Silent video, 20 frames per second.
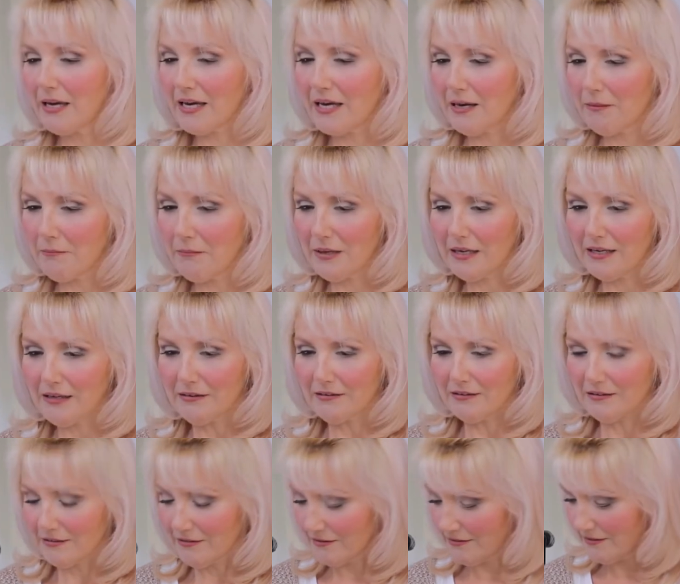back up, mate?
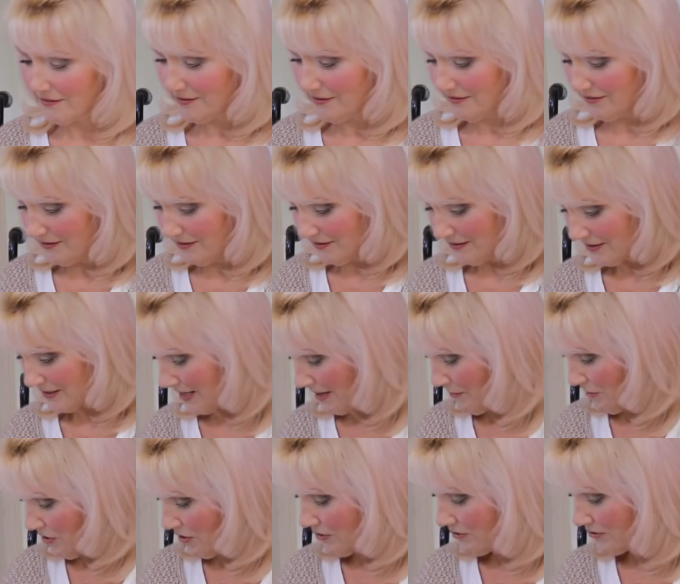
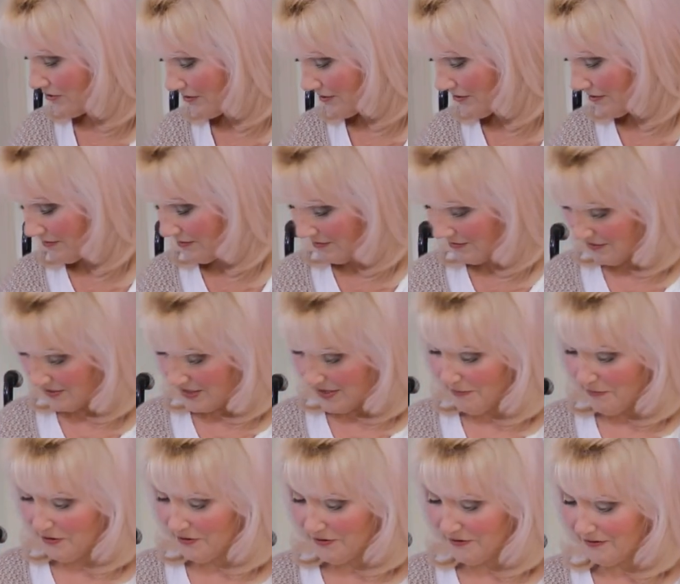Come on.
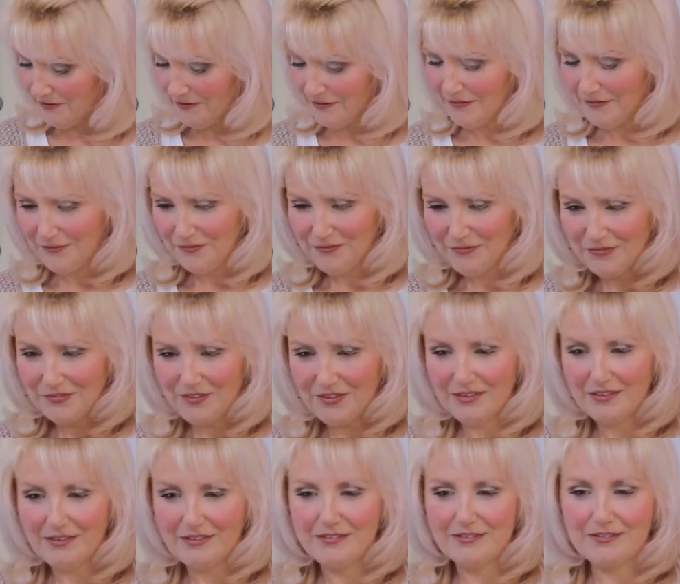Come on.
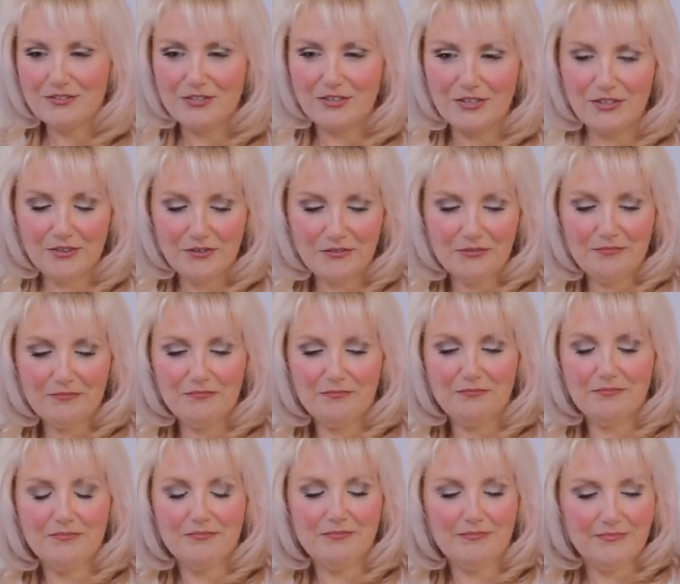So,
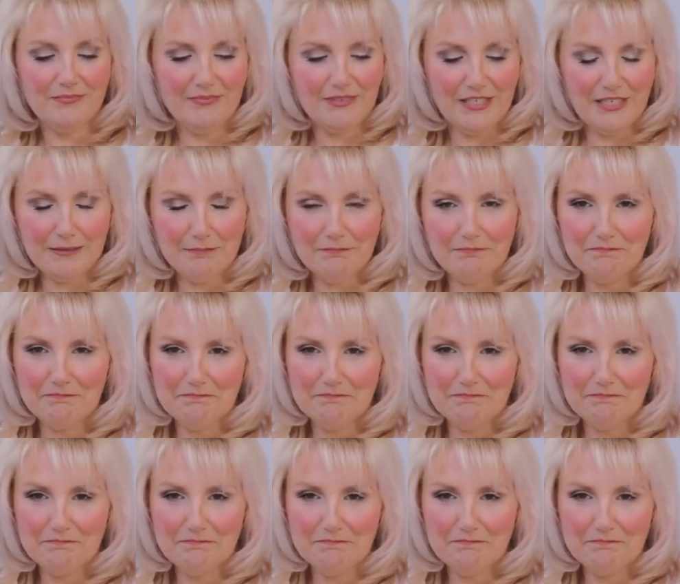yeah.